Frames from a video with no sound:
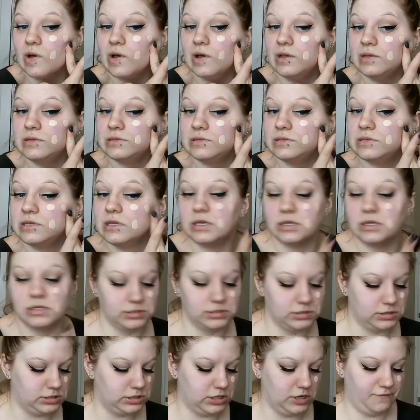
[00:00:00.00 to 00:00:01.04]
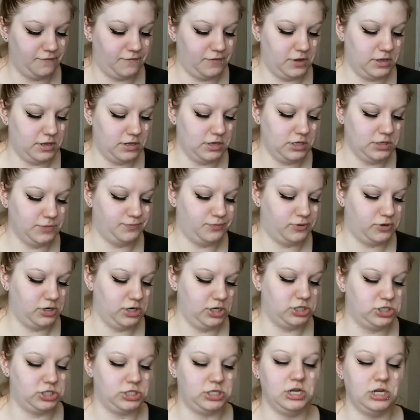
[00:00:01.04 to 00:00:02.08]
because this stuff, it is
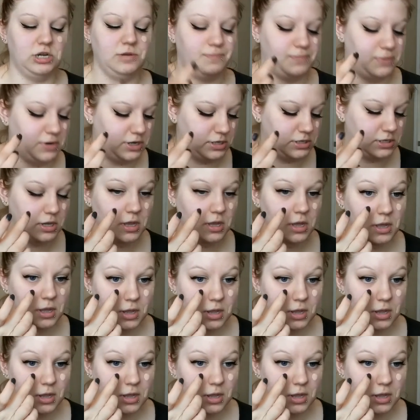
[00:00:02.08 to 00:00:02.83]
pretty sheer, but